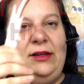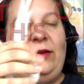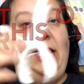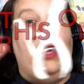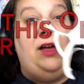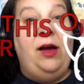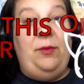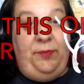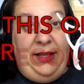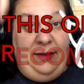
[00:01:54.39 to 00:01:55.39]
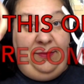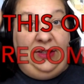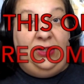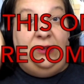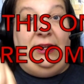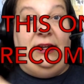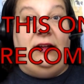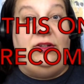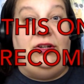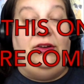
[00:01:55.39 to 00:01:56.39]
Okay, I'll plug a picture in here to
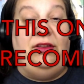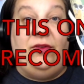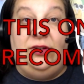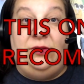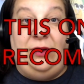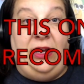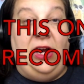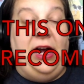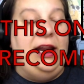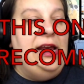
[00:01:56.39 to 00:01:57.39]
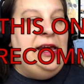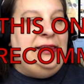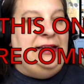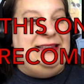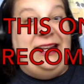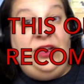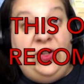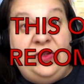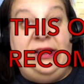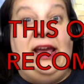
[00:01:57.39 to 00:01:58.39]
show you the first one I got that said
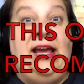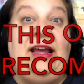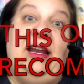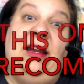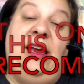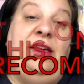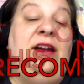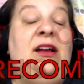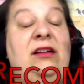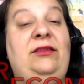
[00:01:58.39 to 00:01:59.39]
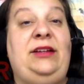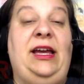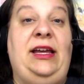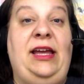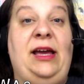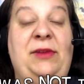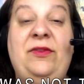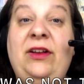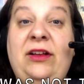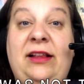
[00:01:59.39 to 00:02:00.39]
gooseneck, and I thought, oh, okay, yeah, my
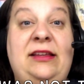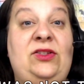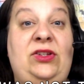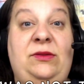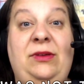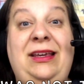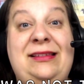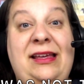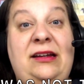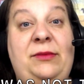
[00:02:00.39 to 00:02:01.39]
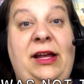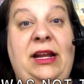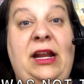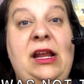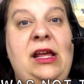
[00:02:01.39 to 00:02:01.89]
friend got this. She was really excited about it.